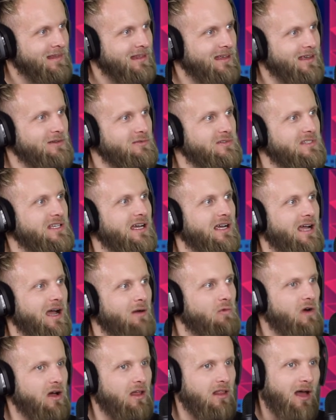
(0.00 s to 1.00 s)
He was like, I
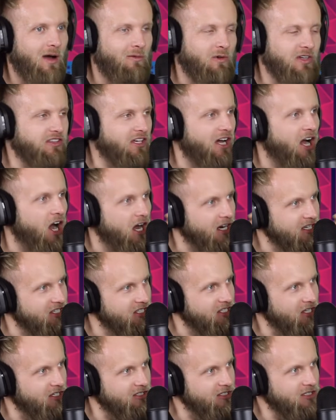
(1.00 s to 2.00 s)
want the
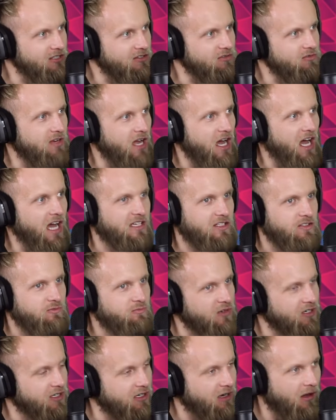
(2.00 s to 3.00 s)
hottest salsa you got. You
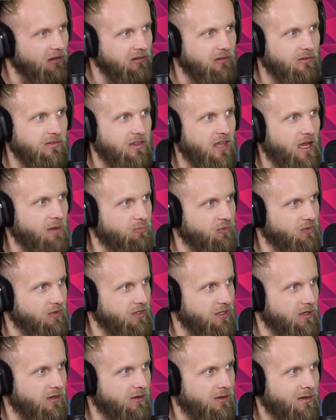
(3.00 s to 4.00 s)
put it all over that
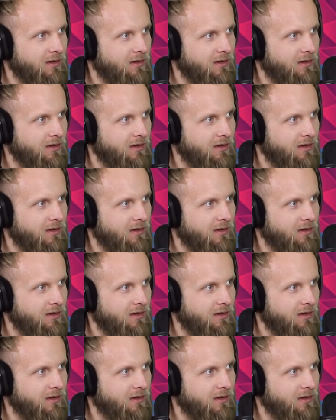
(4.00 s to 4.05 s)
burrito.